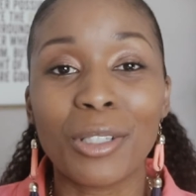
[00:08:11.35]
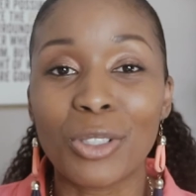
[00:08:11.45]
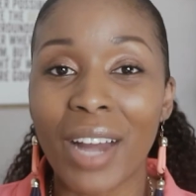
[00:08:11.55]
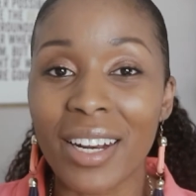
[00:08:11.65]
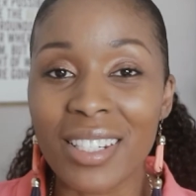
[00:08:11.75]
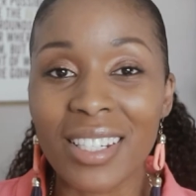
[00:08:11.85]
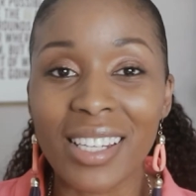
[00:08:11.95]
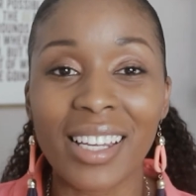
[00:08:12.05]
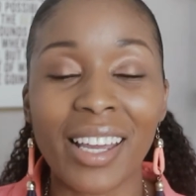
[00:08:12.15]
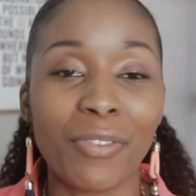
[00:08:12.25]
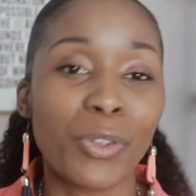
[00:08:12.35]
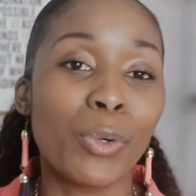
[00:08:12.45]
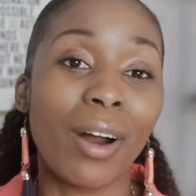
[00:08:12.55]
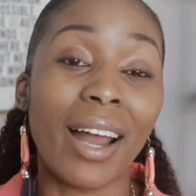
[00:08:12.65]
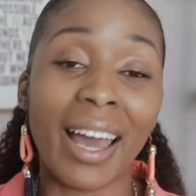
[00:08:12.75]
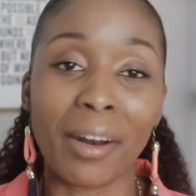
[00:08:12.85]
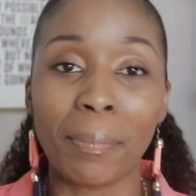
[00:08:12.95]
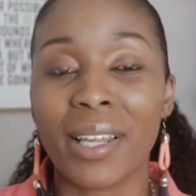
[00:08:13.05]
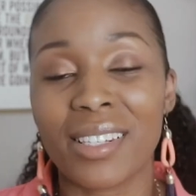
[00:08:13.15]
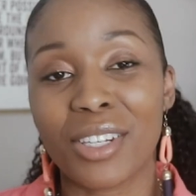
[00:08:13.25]
try to see if you are at a
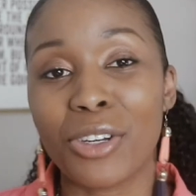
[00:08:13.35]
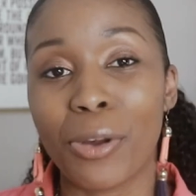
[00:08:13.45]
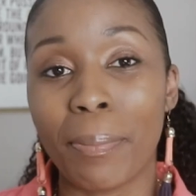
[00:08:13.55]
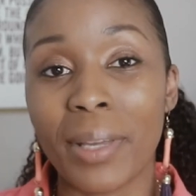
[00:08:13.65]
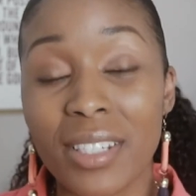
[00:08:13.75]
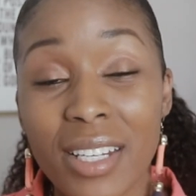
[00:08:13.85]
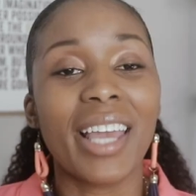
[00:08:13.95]
place in your business.